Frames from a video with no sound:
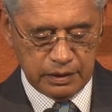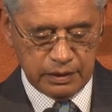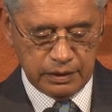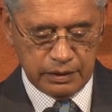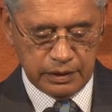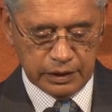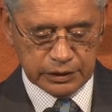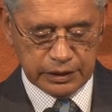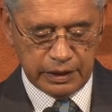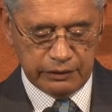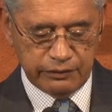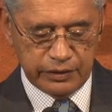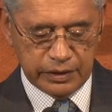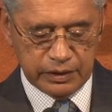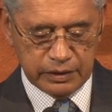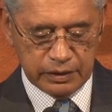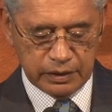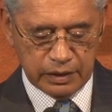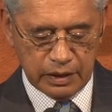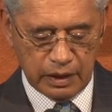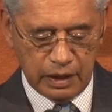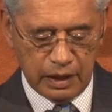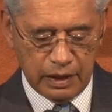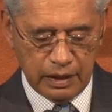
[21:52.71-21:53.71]
The
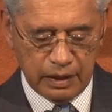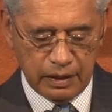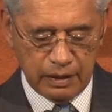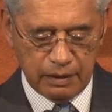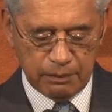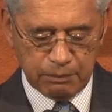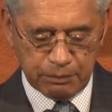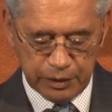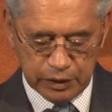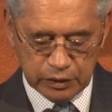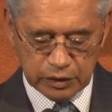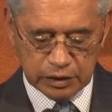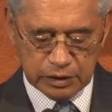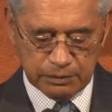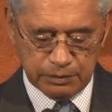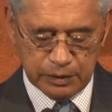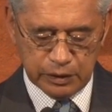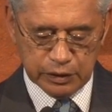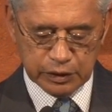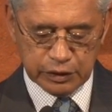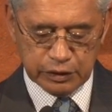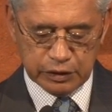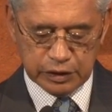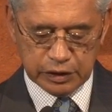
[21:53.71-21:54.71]
7
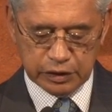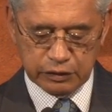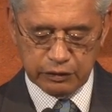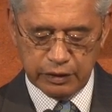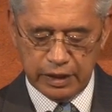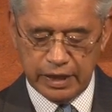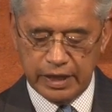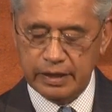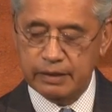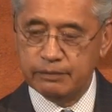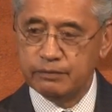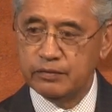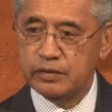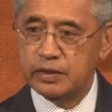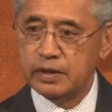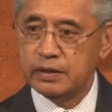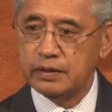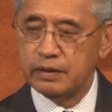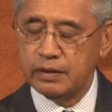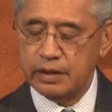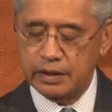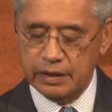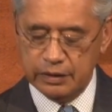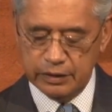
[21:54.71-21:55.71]
principles described
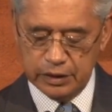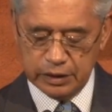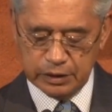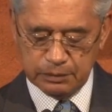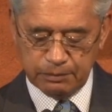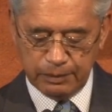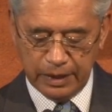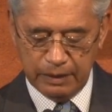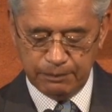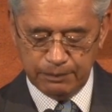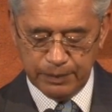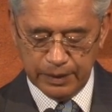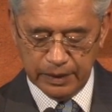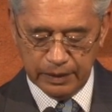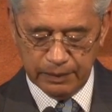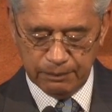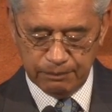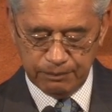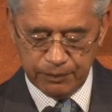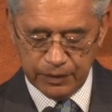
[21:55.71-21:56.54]
in this paper